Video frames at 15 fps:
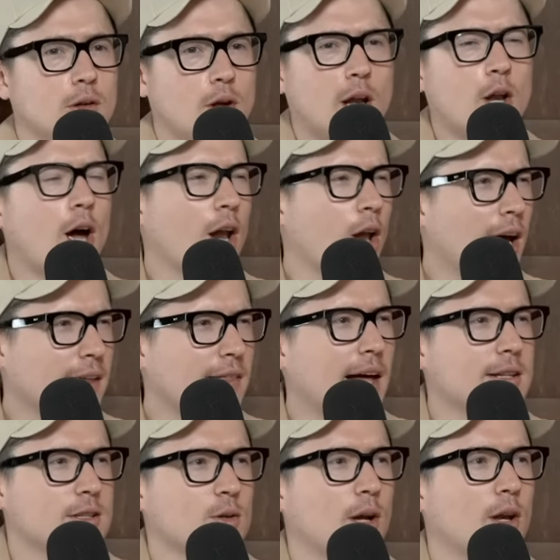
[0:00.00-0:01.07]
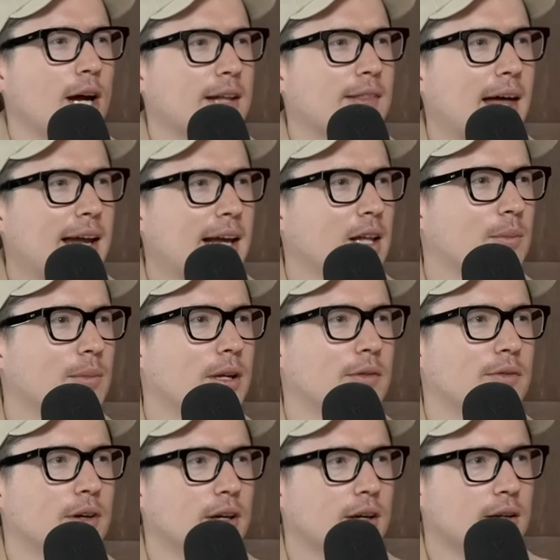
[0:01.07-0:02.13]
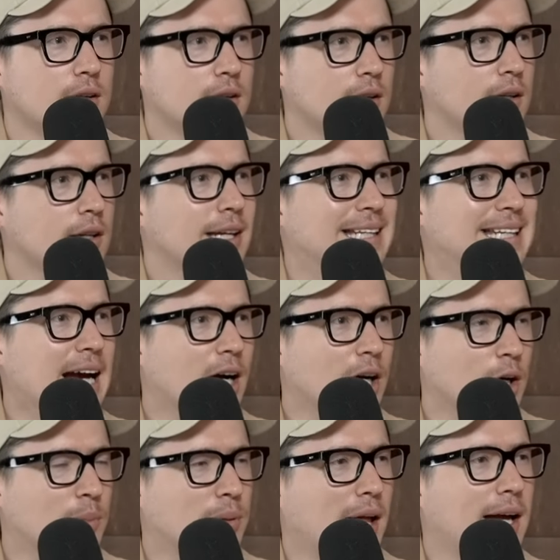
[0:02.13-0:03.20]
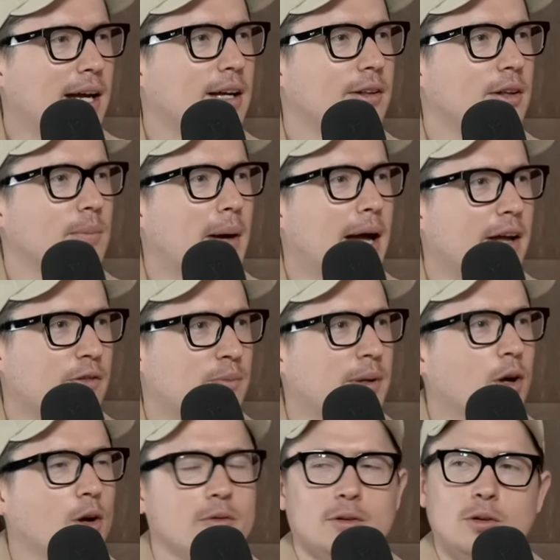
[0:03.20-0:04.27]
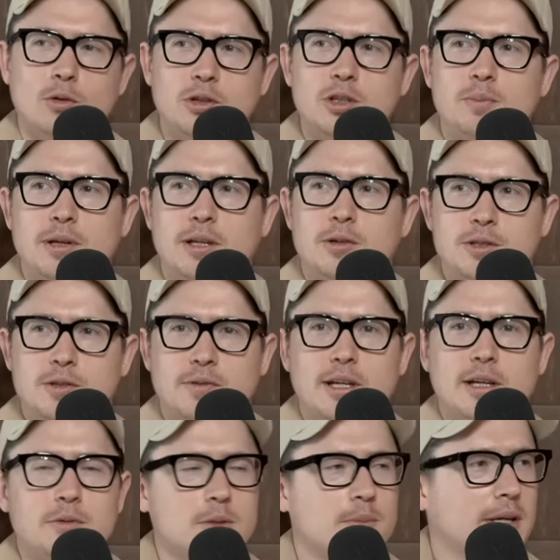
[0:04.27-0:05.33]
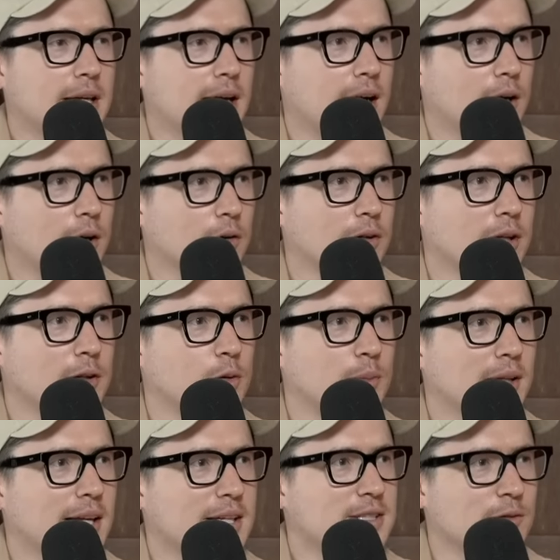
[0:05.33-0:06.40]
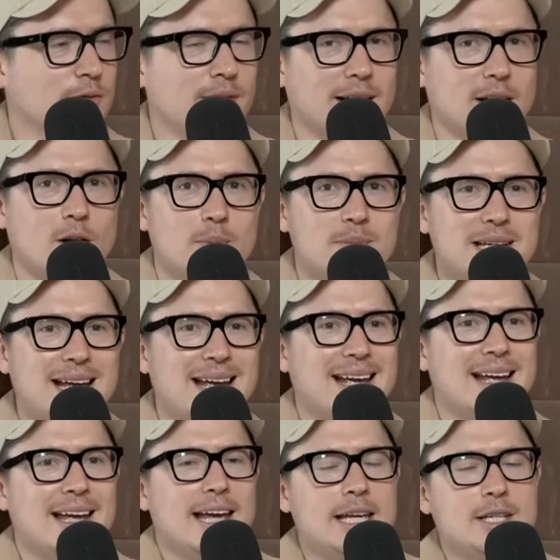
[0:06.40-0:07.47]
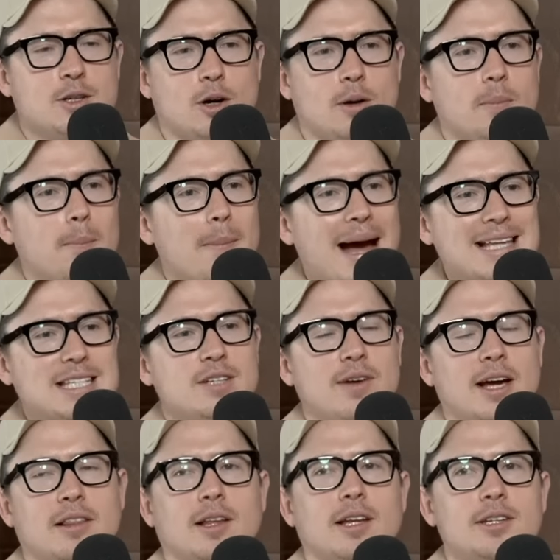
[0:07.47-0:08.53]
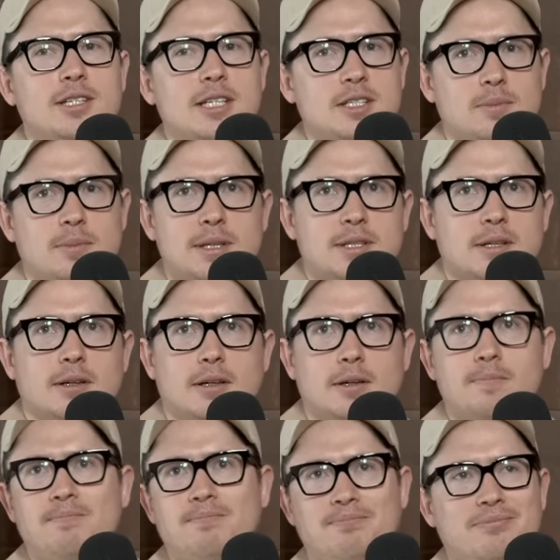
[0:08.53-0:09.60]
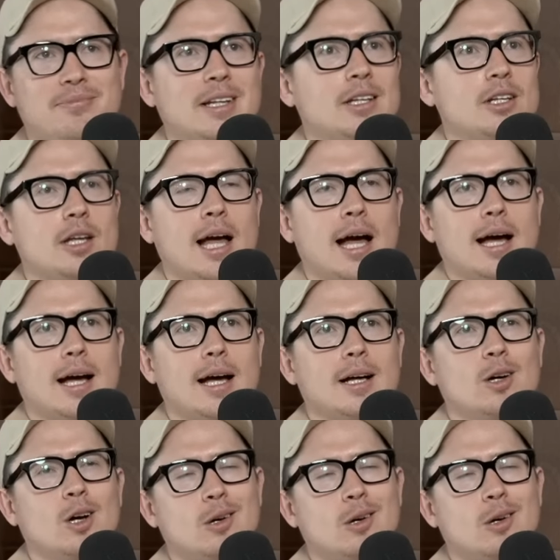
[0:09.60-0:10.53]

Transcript: I, I like that too. I like that element of a younger player that yeah. may have been overlooked because of it. he was a bit younger and a little bit less developed. He's got massive athleticism as a uh,